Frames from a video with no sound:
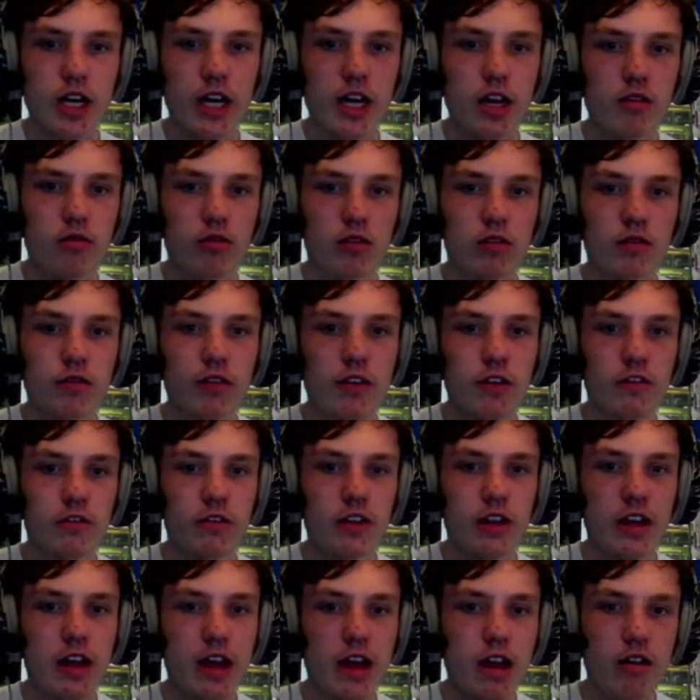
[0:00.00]
Are you
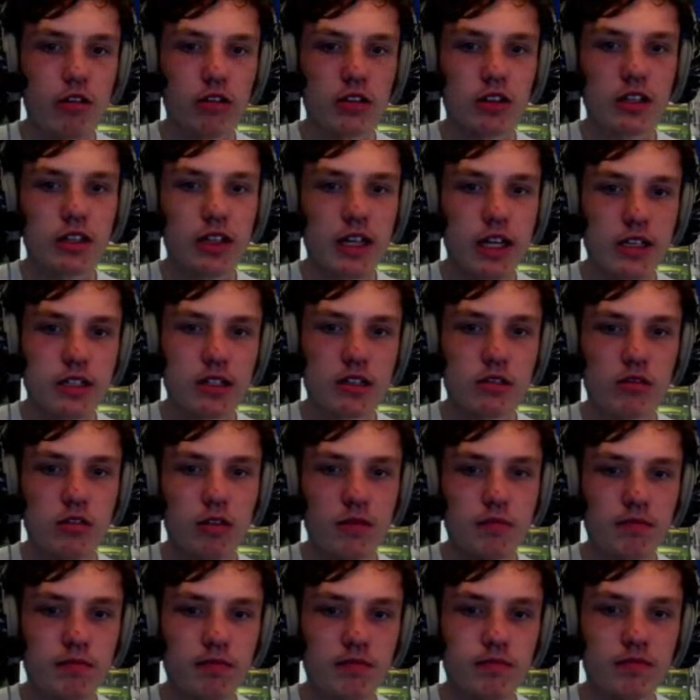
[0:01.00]
150? Yeah, on the classic
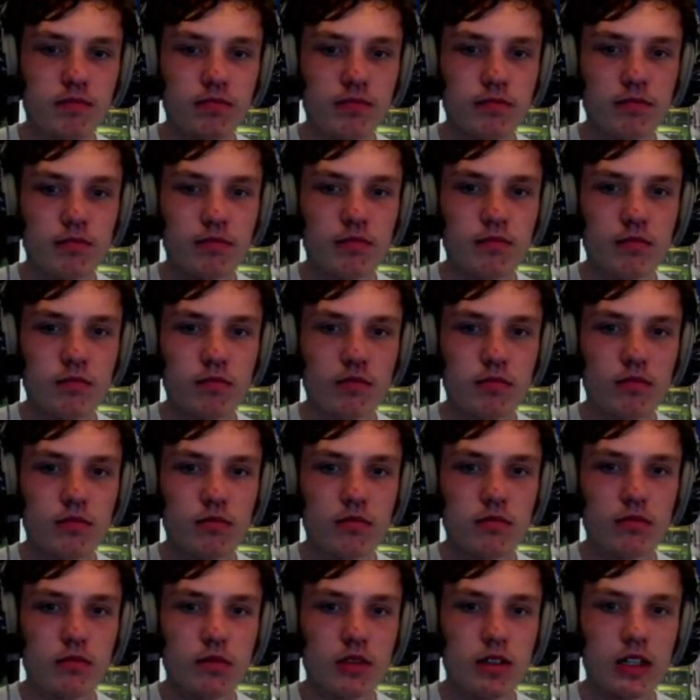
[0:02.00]
one.
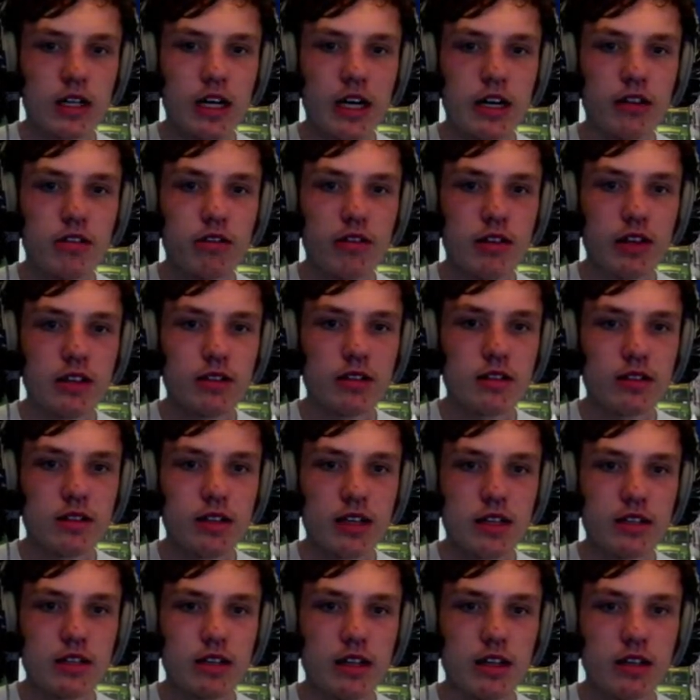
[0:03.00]
And how you doing
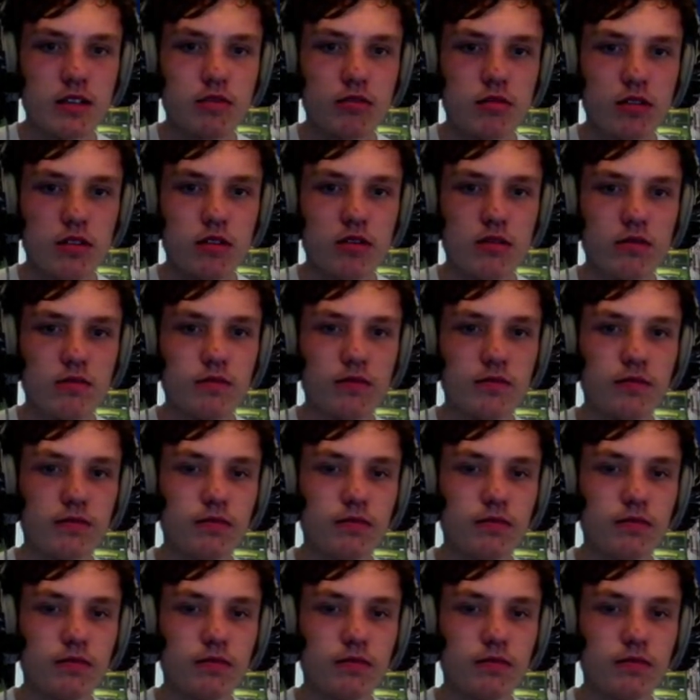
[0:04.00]
Intercity as well?